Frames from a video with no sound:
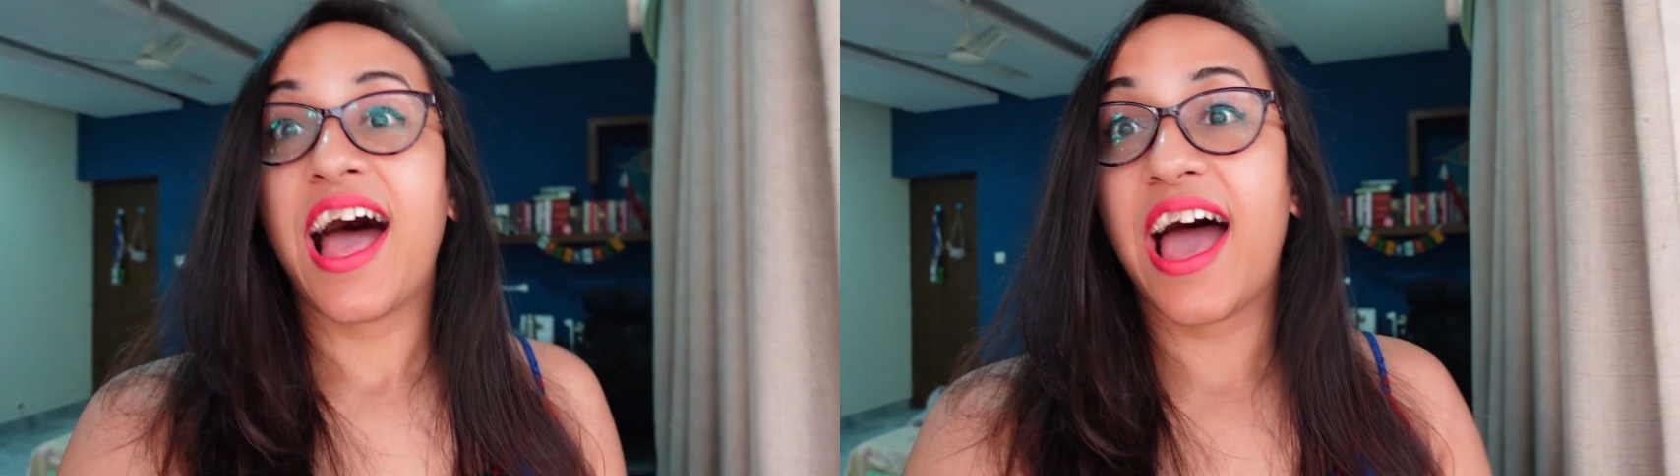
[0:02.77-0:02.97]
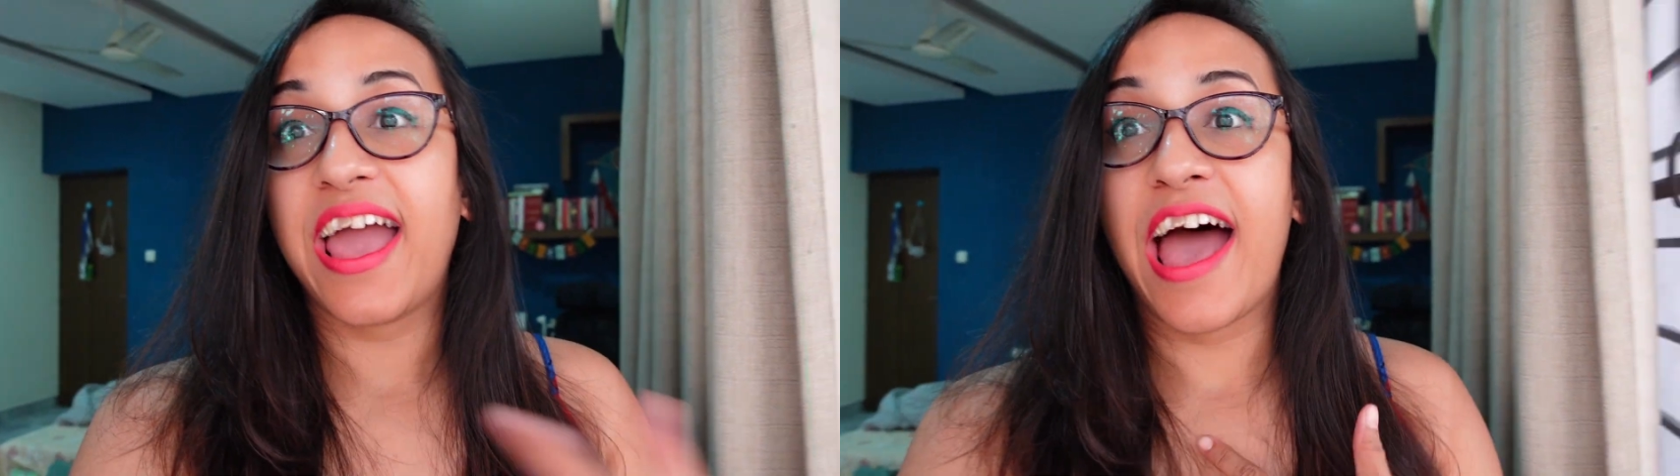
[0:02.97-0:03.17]

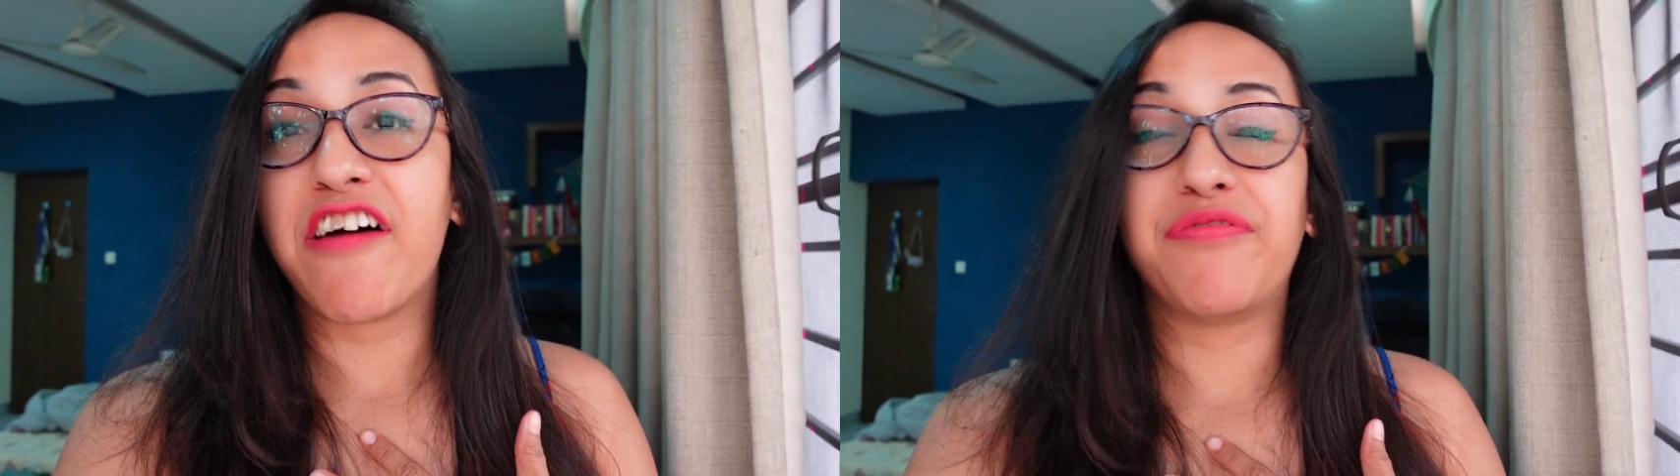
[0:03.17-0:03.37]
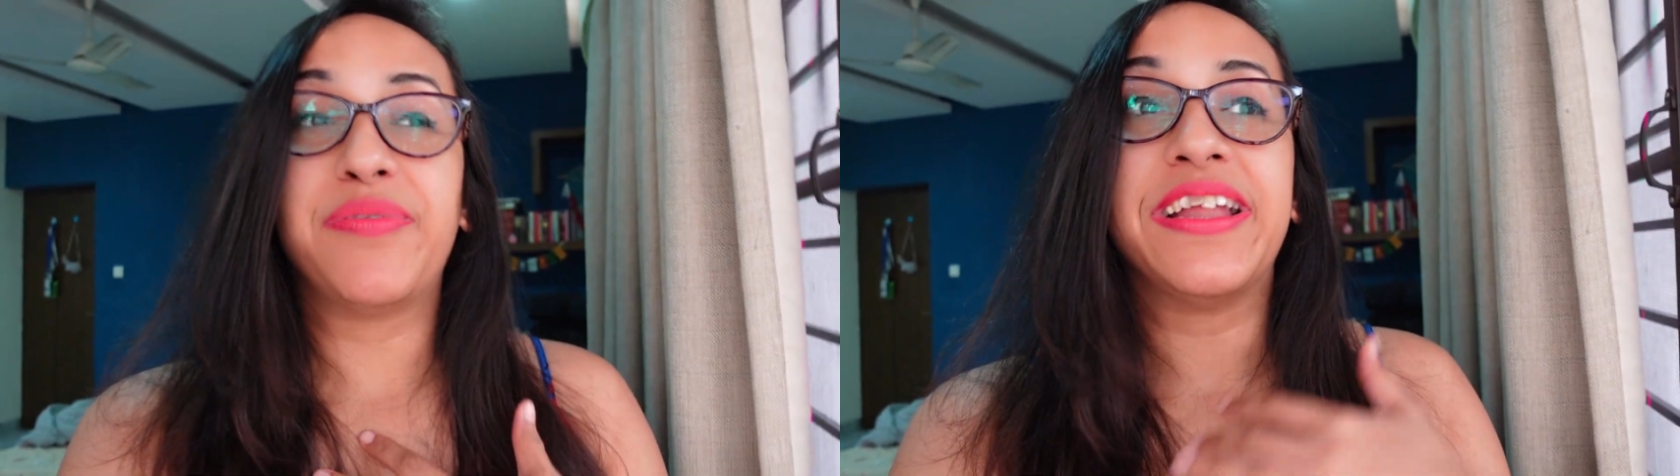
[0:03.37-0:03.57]
I
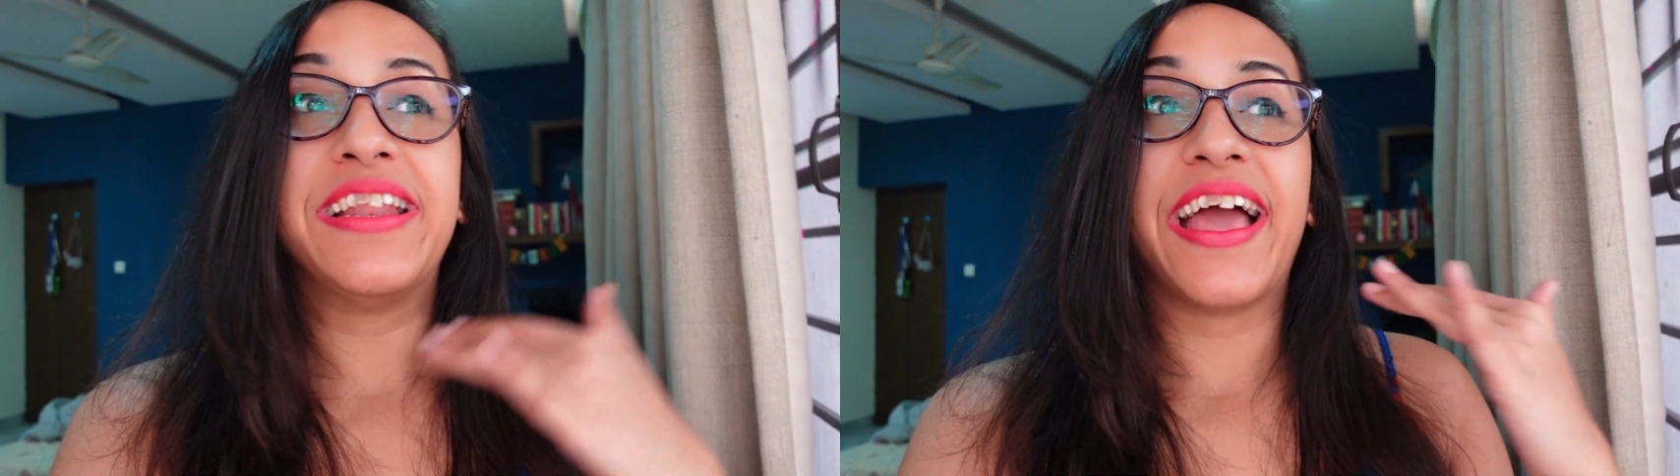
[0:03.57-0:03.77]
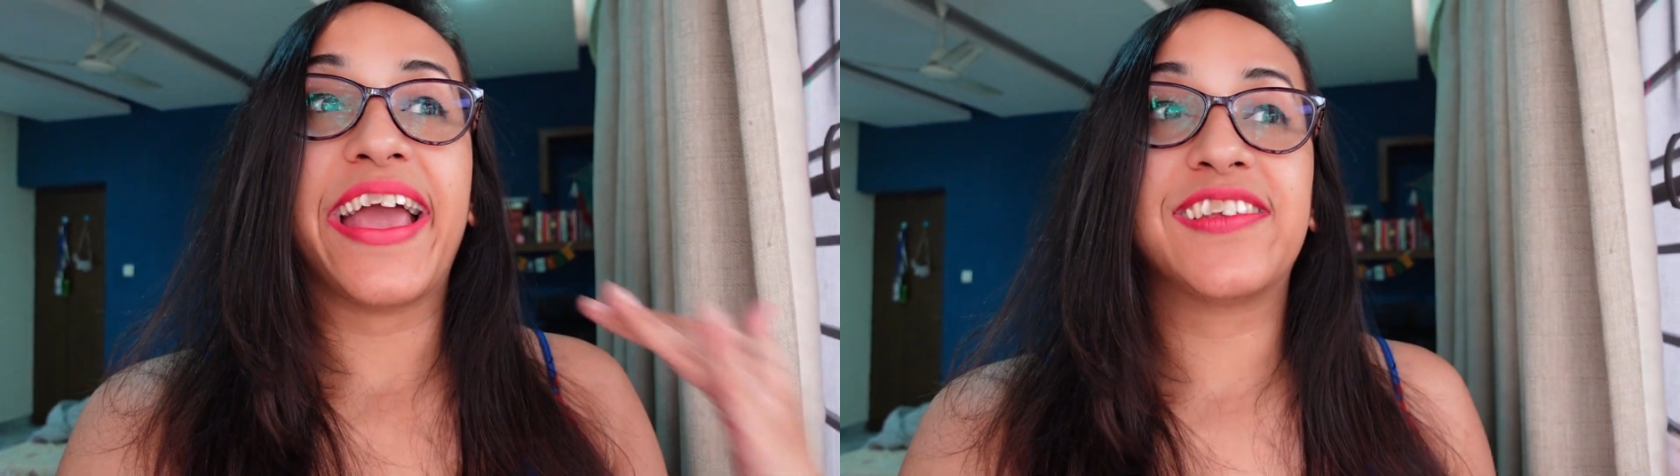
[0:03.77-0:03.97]
have
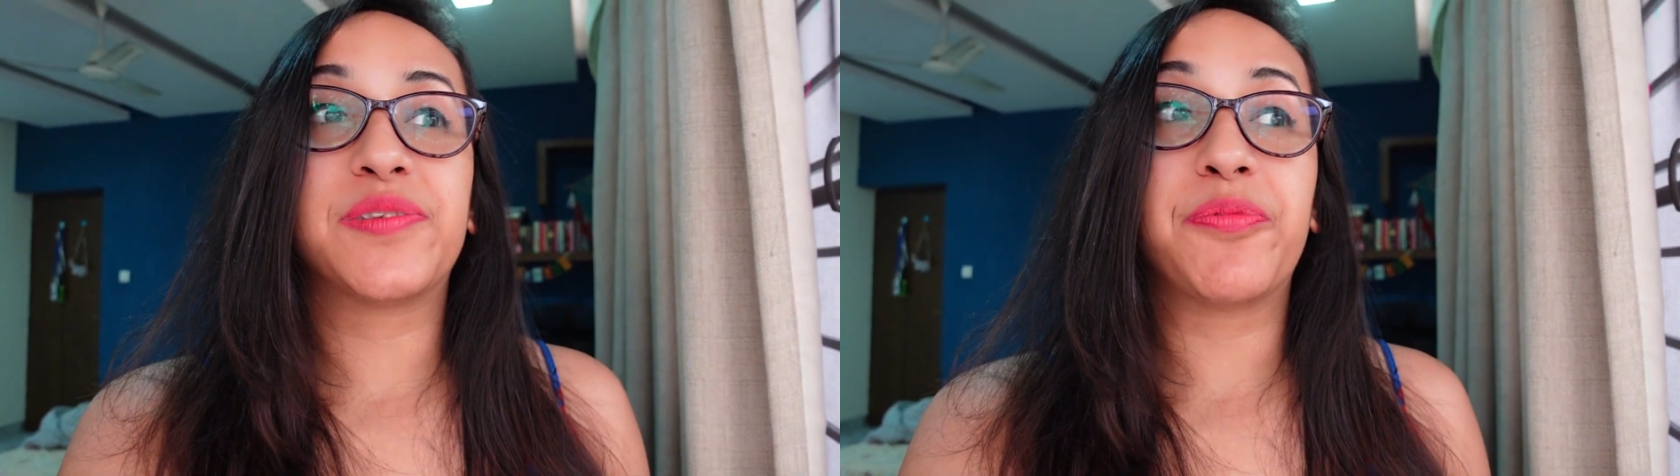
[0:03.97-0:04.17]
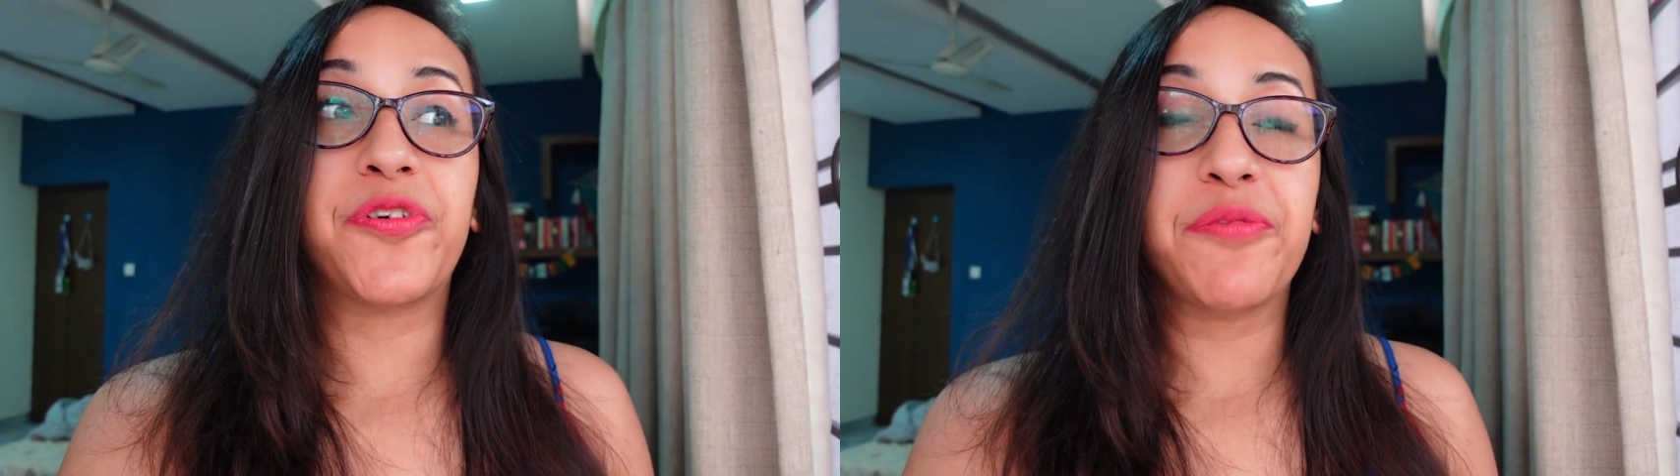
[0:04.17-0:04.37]
been
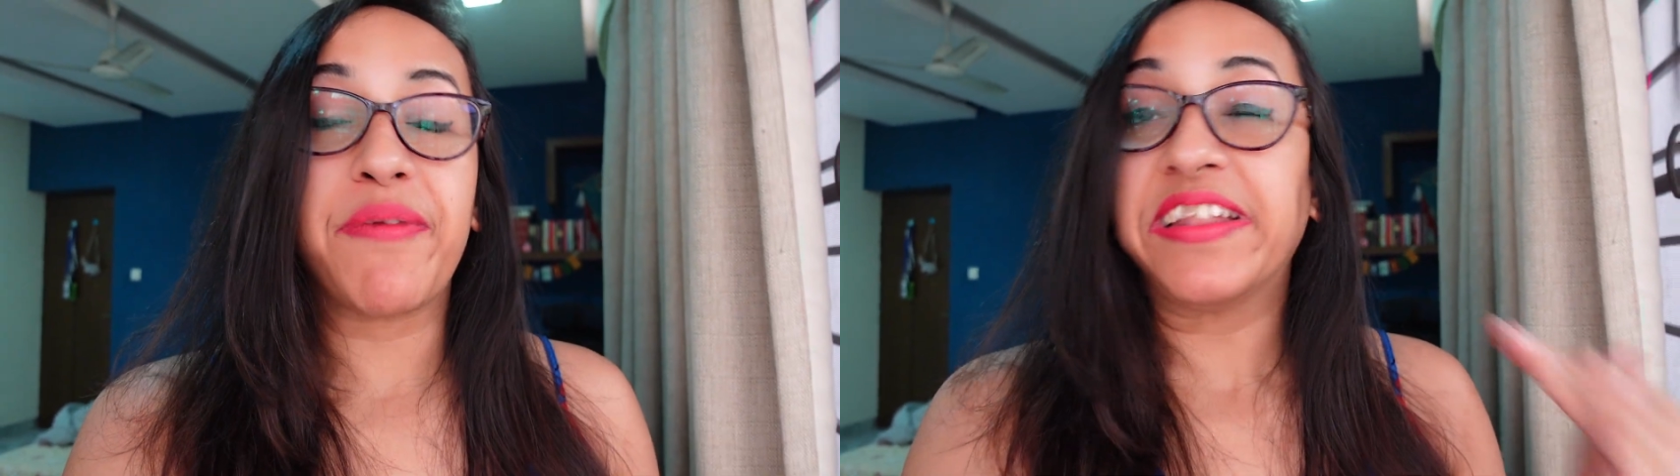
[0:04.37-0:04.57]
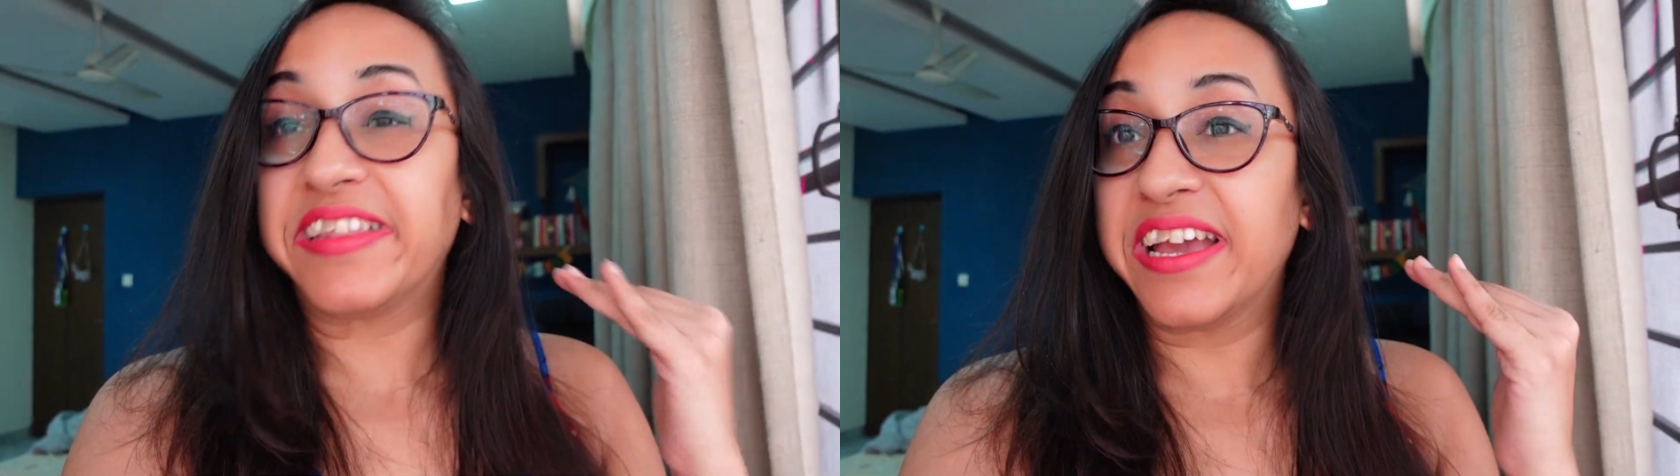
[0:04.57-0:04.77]

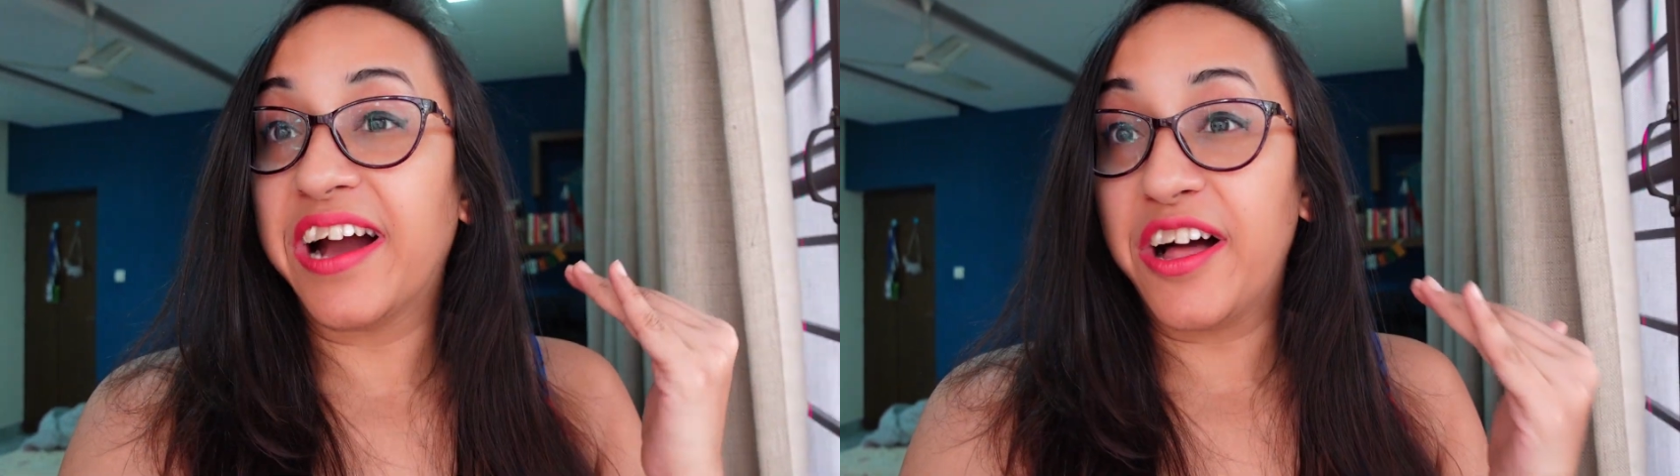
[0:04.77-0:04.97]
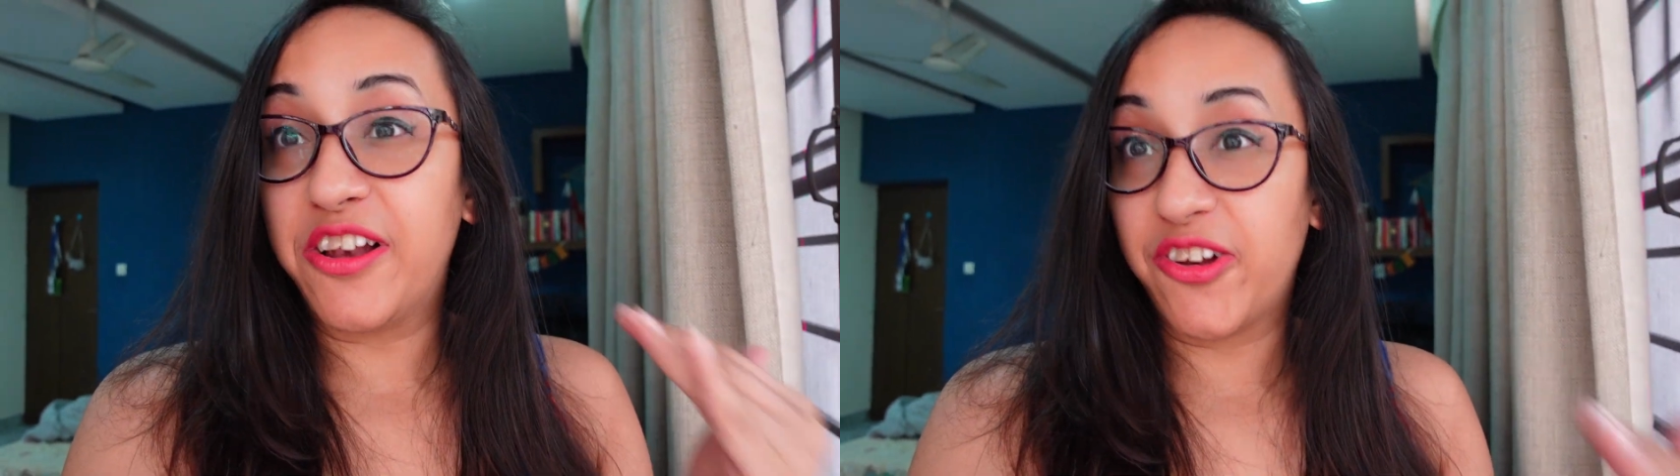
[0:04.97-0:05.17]
experimenting a